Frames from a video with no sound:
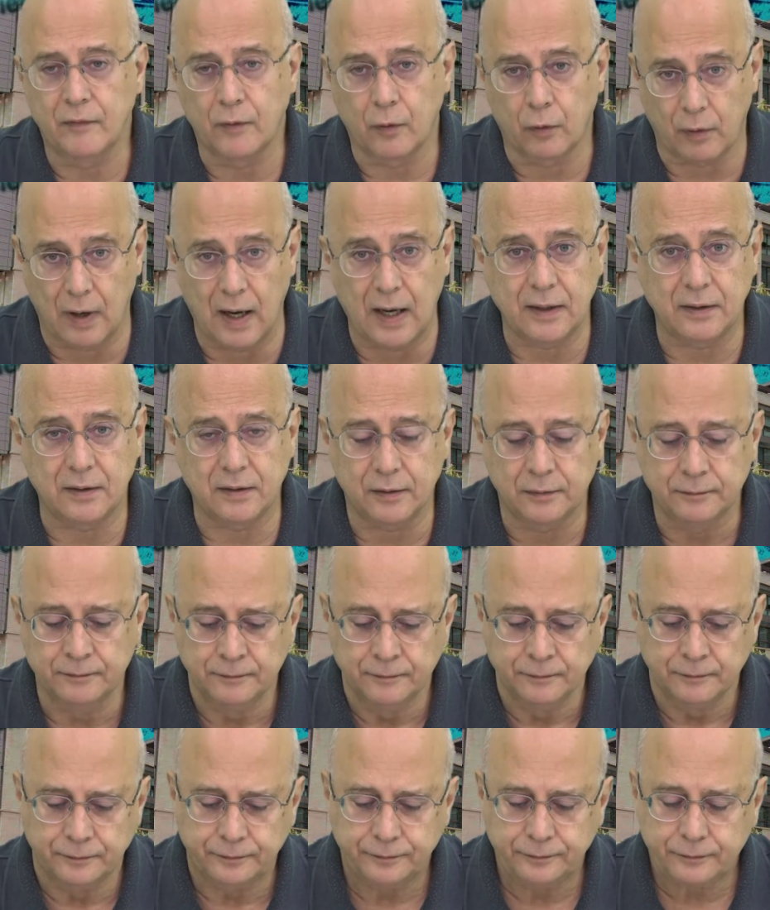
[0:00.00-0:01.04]
right?
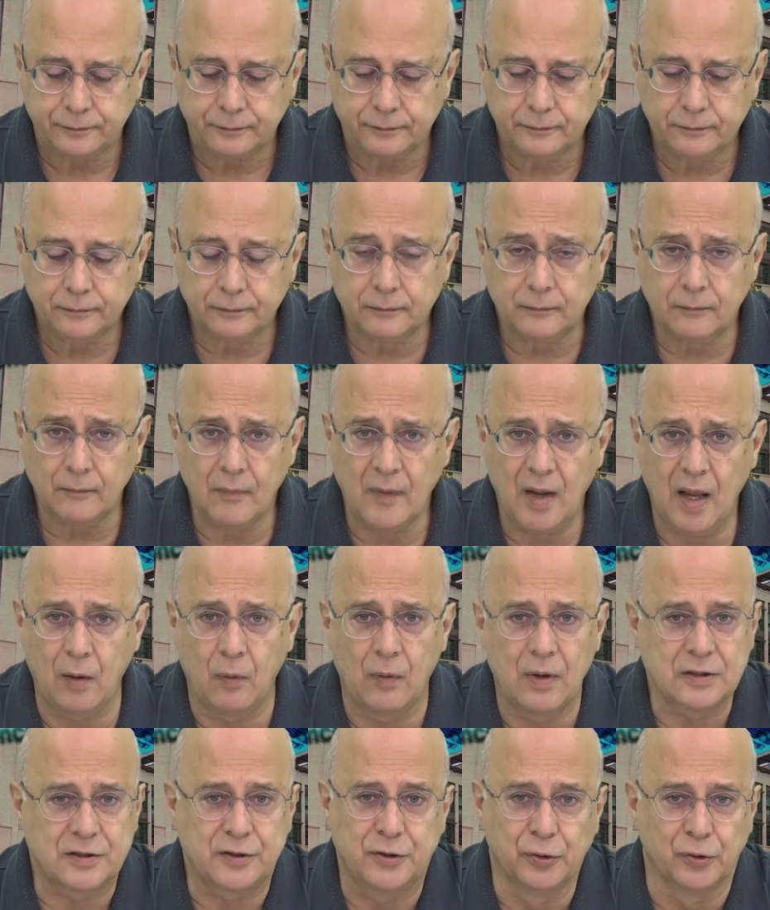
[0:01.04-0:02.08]
And
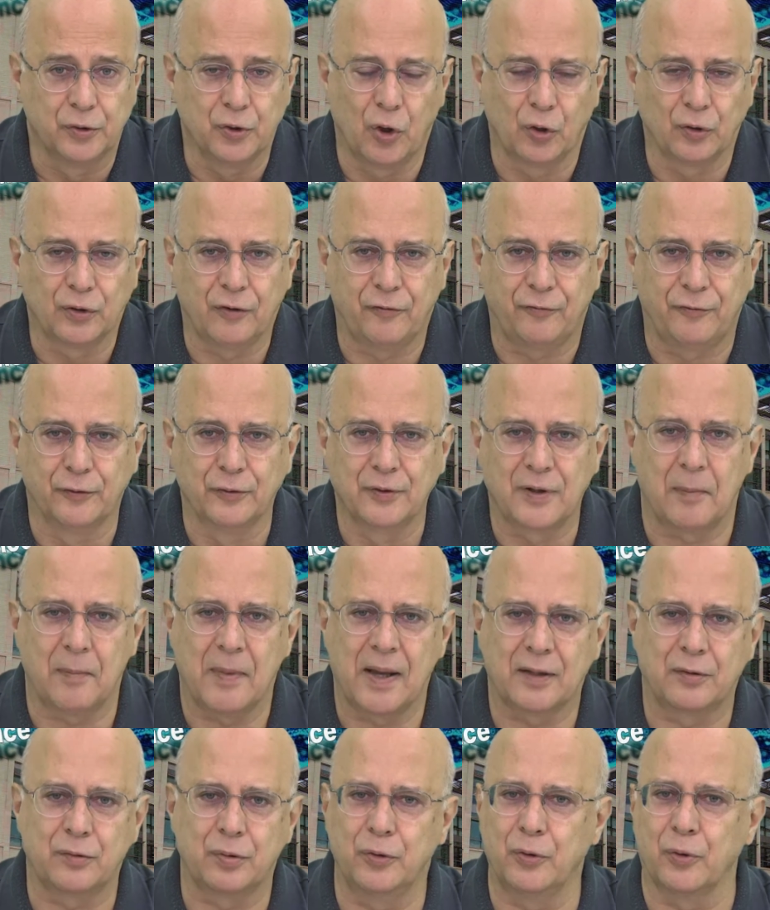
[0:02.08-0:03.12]
once you know the
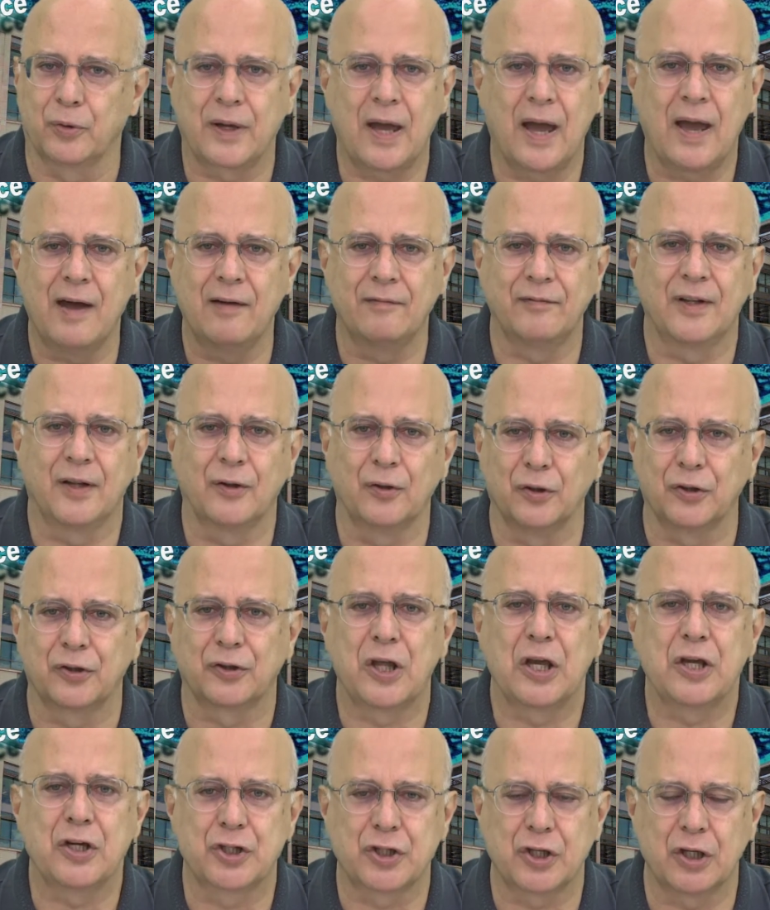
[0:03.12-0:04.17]
fundament, you can have the
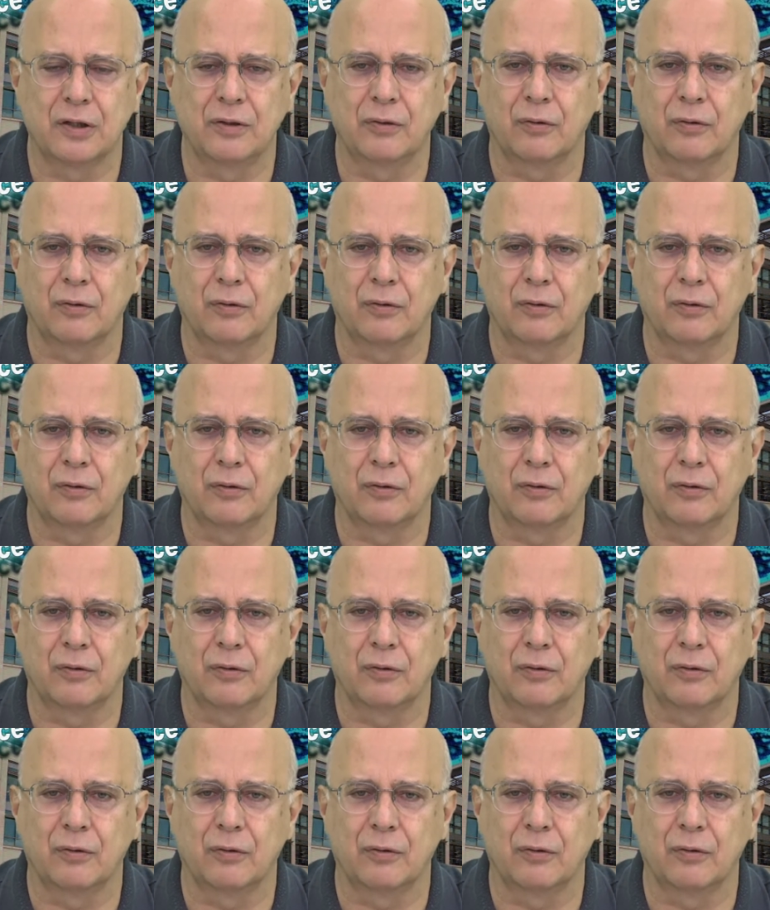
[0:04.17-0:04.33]
notation.